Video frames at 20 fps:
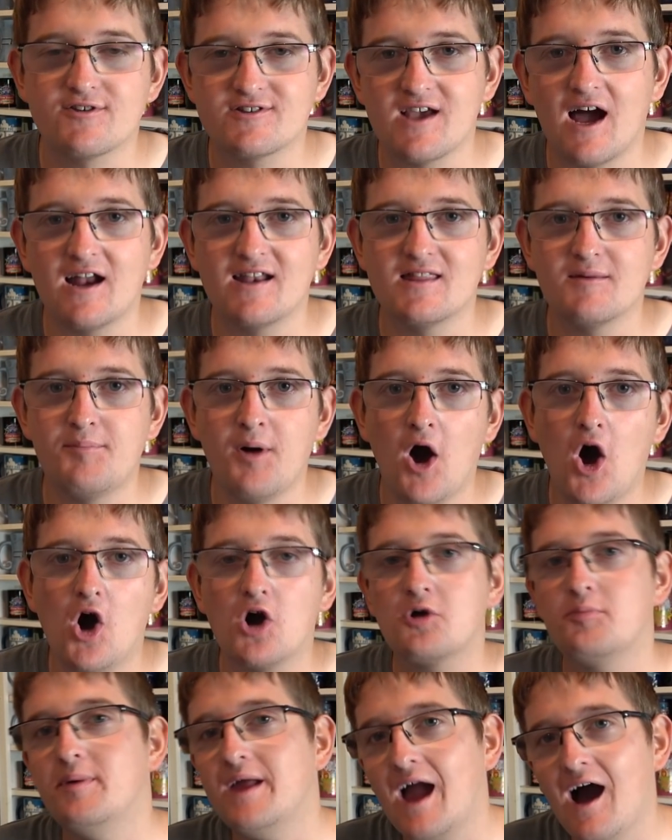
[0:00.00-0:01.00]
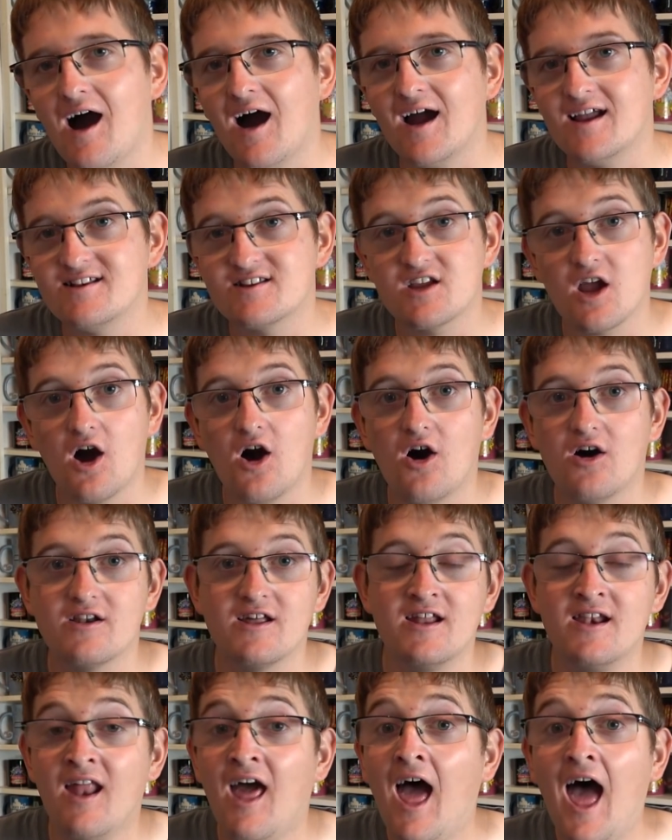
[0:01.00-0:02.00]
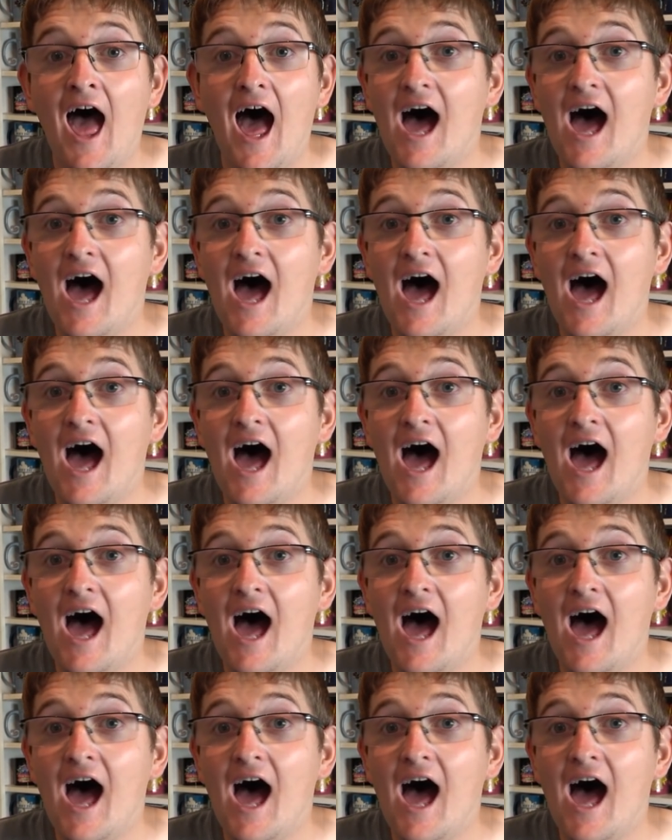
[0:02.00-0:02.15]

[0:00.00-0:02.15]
side of the park, behind Carnon,